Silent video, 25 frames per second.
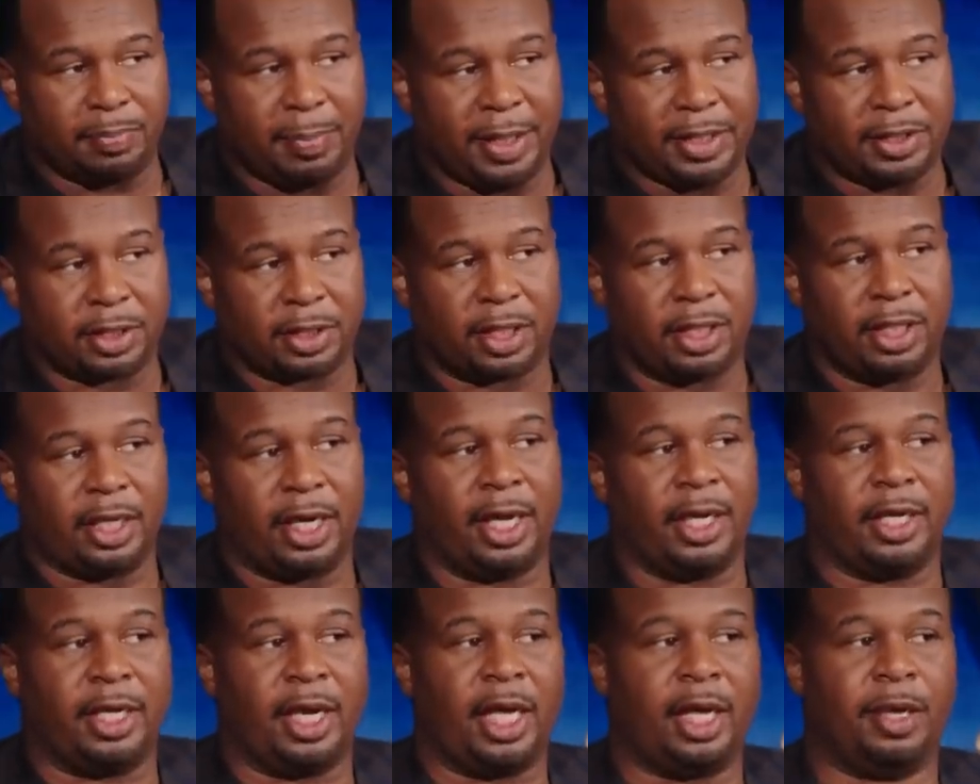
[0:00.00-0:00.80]
basically
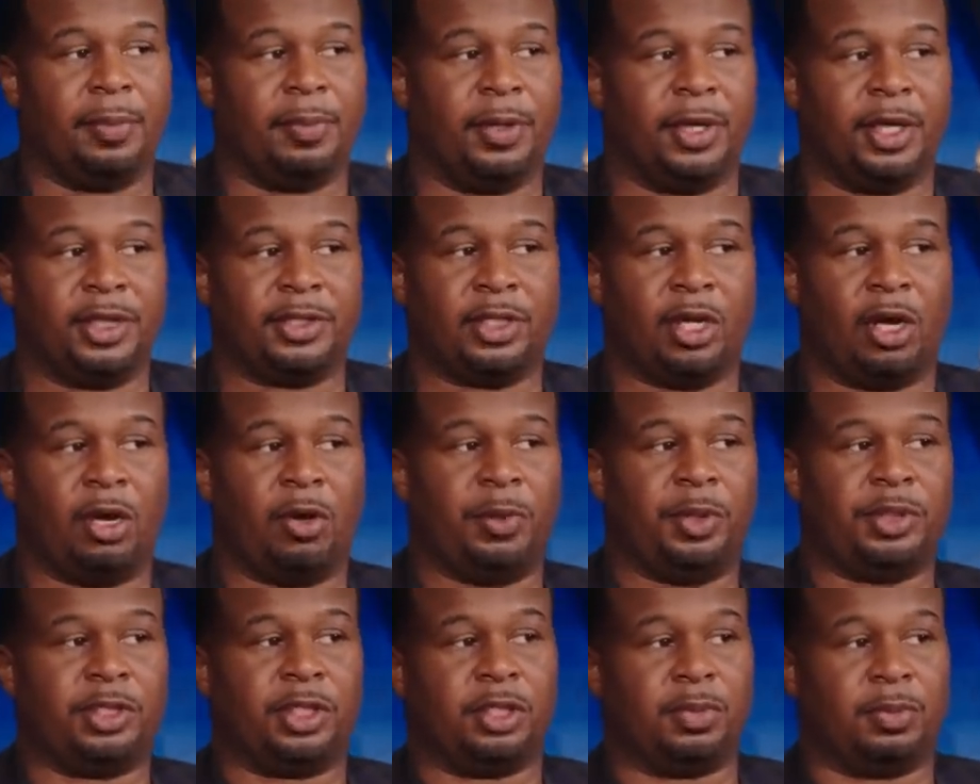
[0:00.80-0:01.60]
that neighbor that's
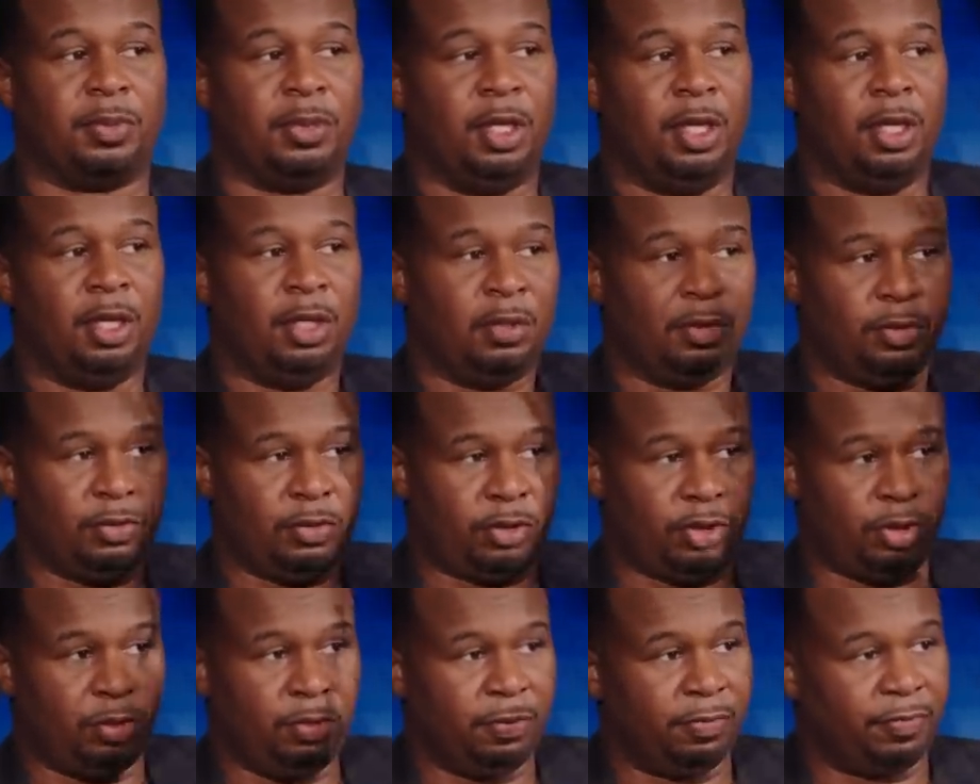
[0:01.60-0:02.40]
always just
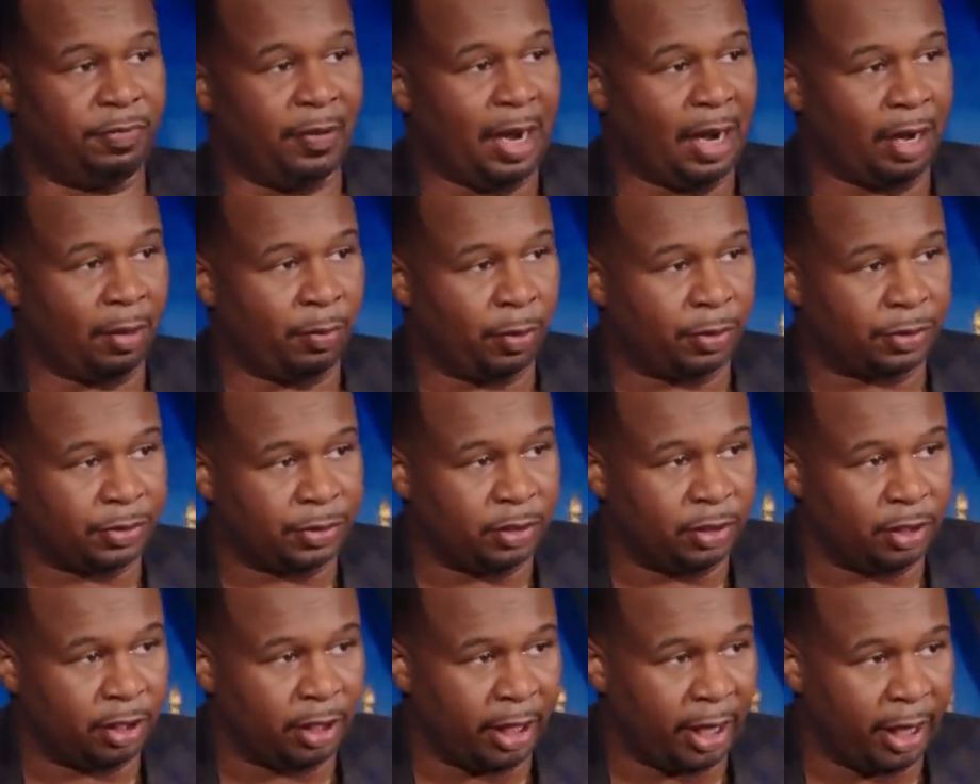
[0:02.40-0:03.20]
shooting fireworks
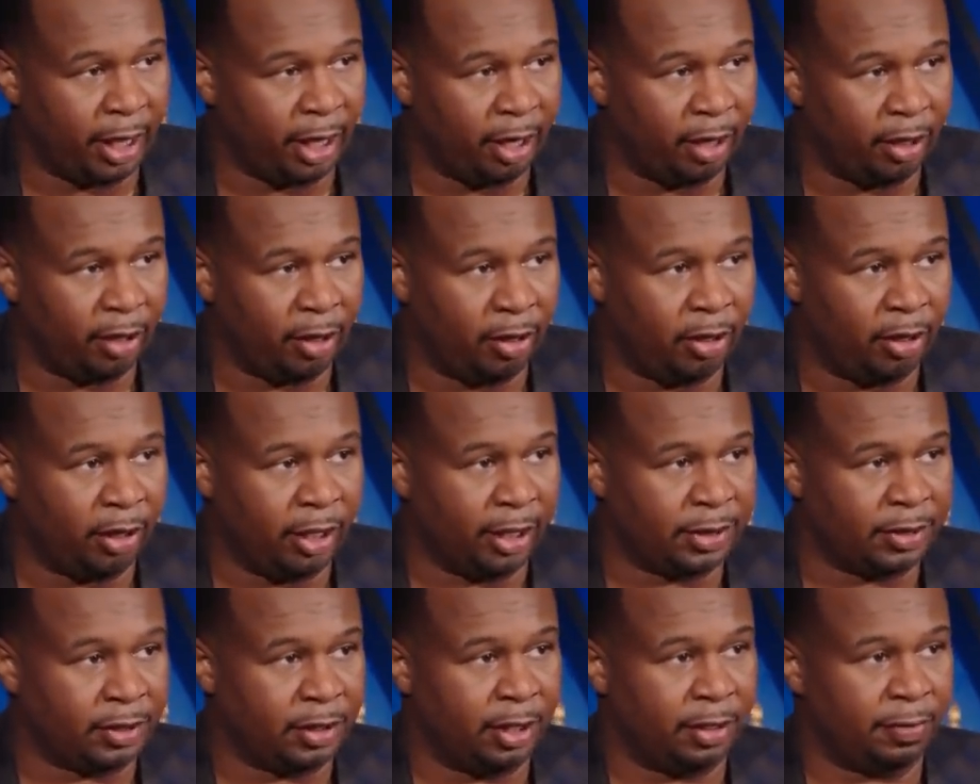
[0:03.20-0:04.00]
into the air and all
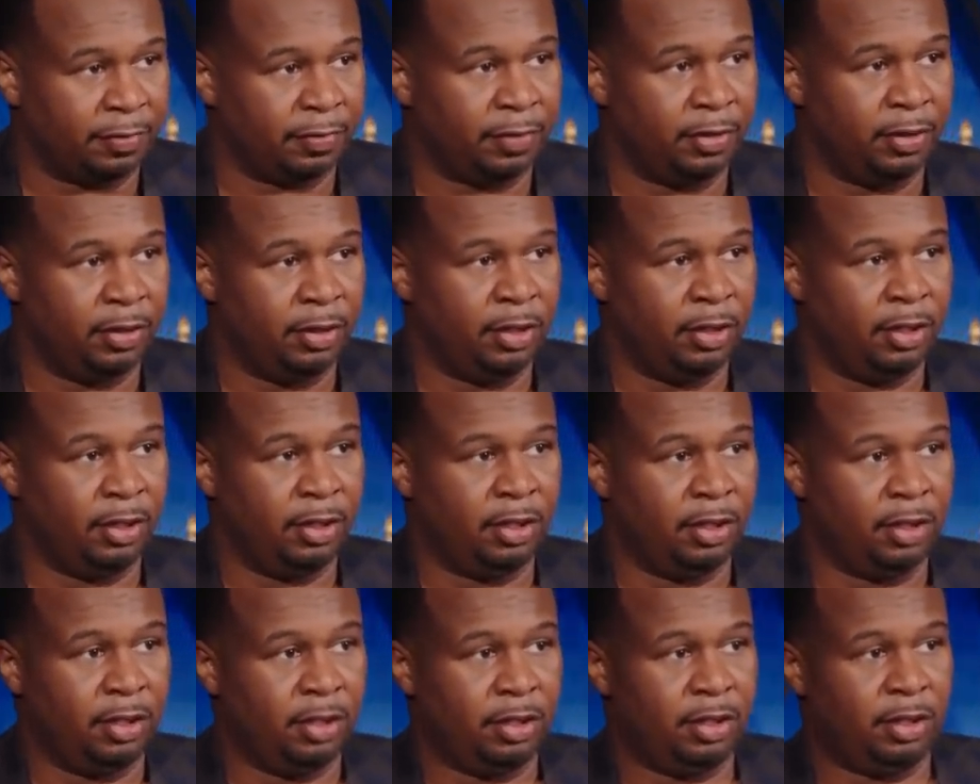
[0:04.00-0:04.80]
that stuff.
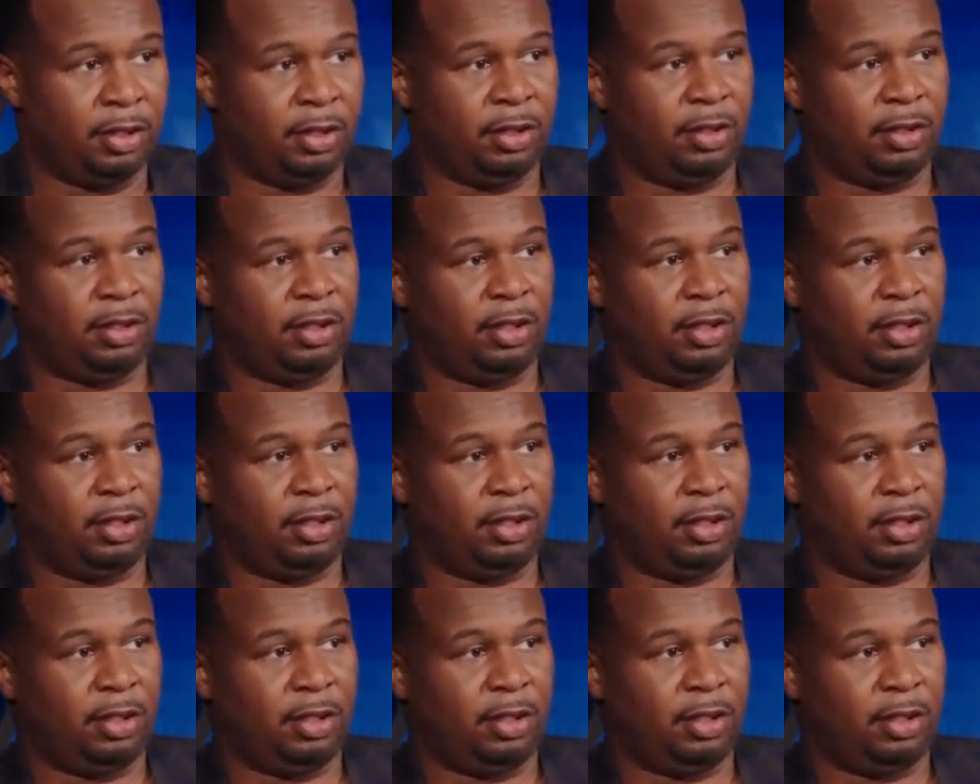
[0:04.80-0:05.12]
They're